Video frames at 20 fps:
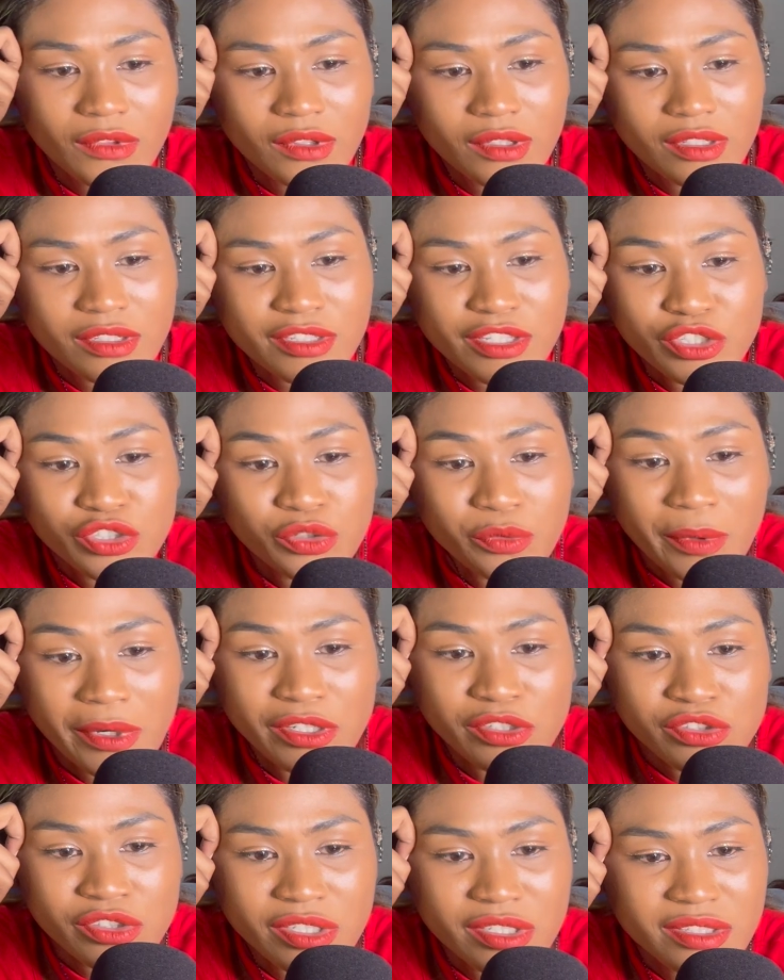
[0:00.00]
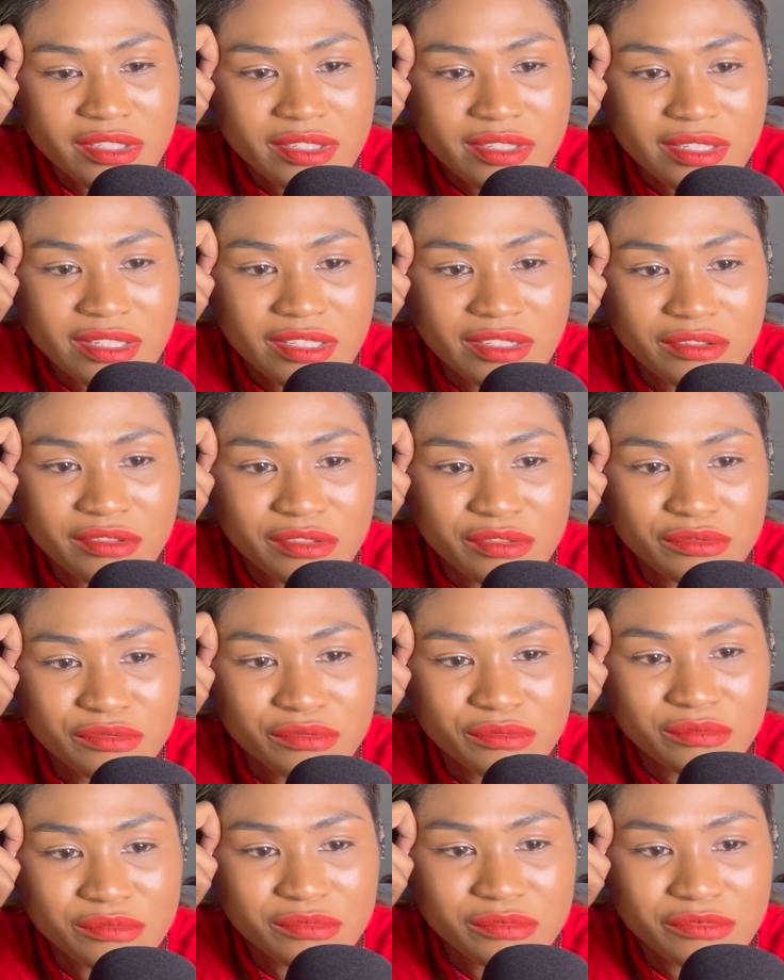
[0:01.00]
situations, you know,
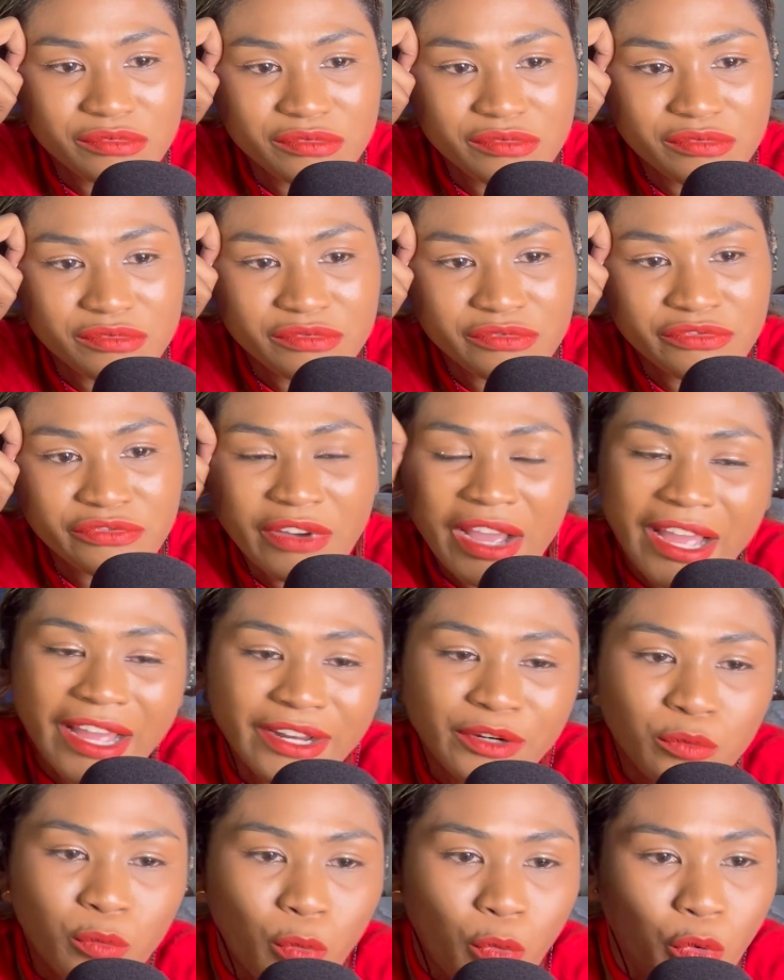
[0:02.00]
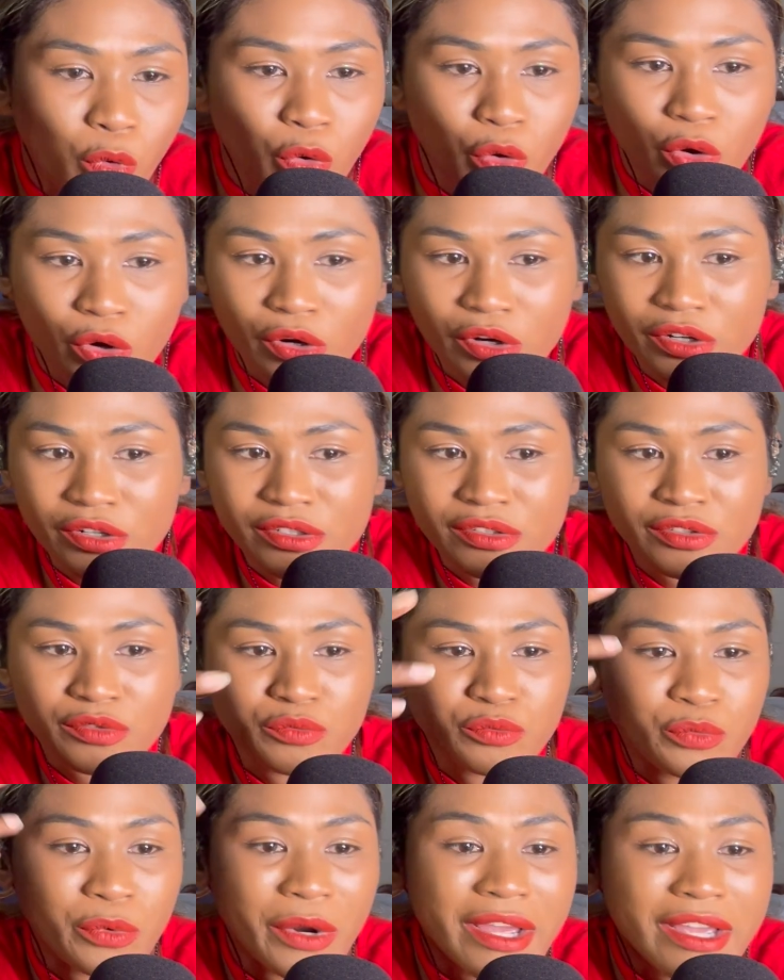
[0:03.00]
fan wars,
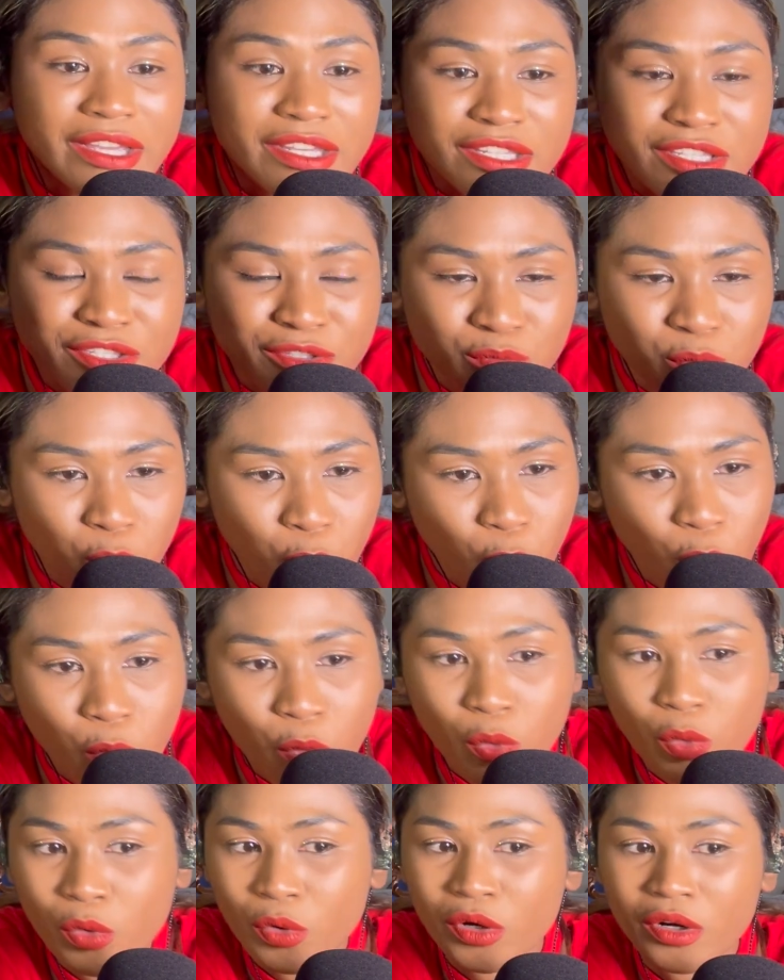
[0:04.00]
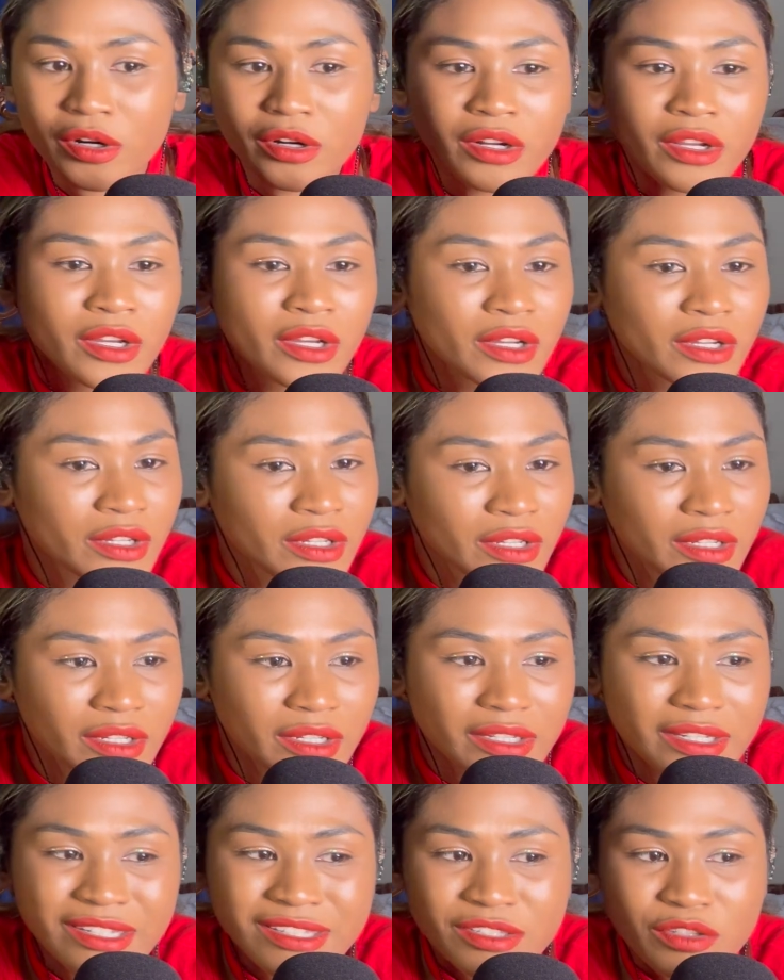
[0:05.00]
race war.
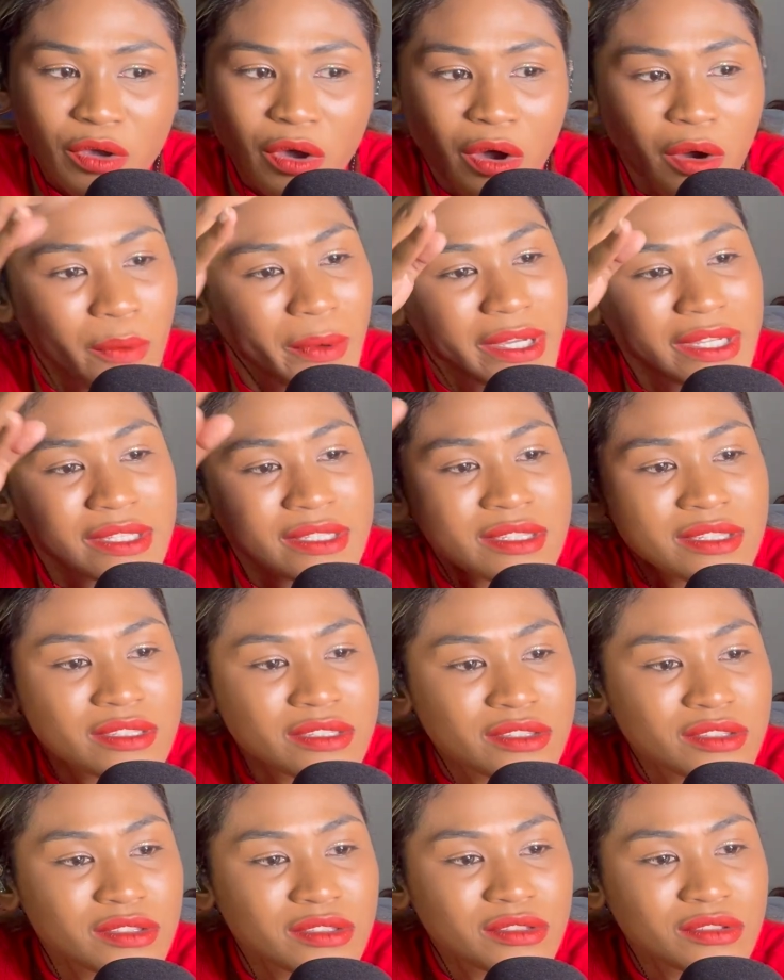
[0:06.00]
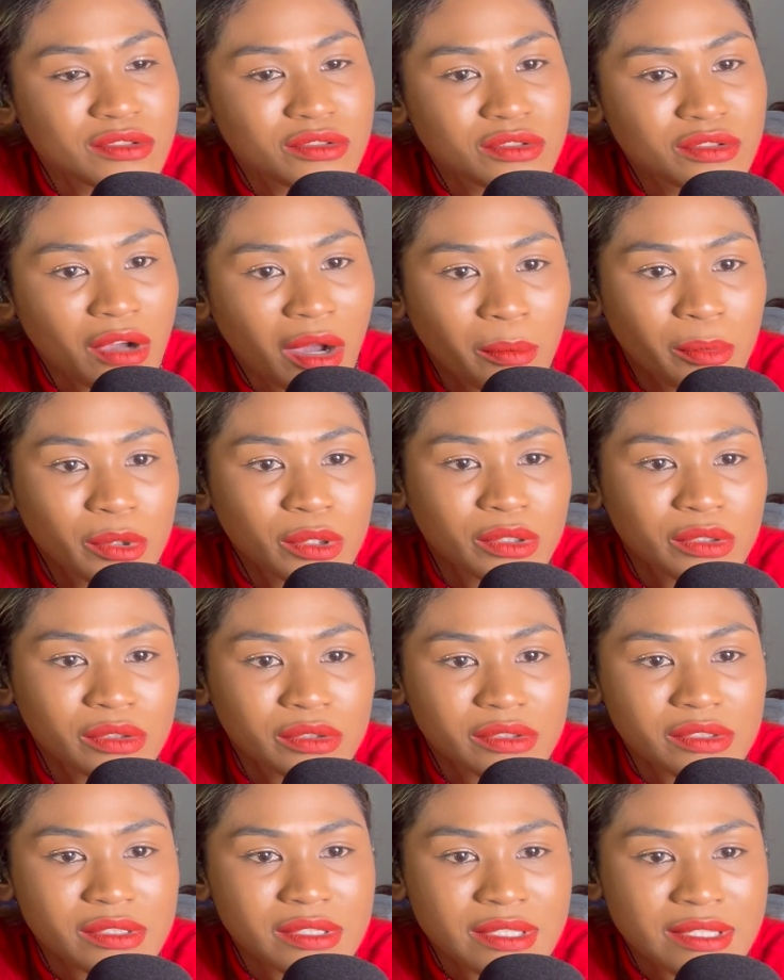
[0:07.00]
It's always
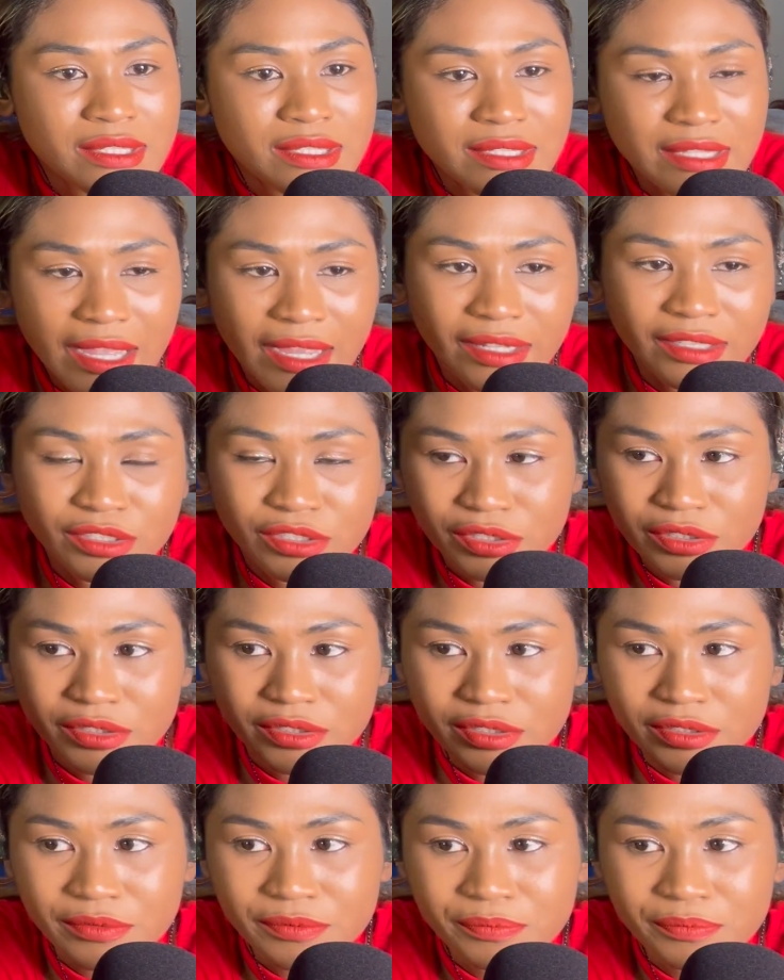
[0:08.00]
double standard.